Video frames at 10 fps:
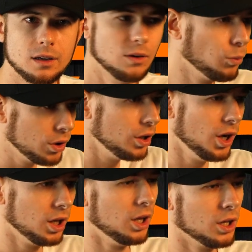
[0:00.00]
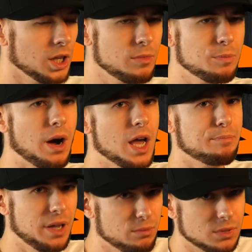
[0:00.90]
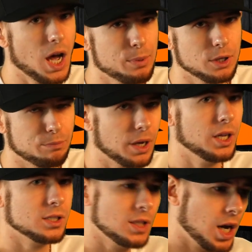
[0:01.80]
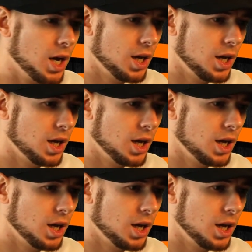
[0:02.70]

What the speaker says: What? Let me buy a BMW, but it's not a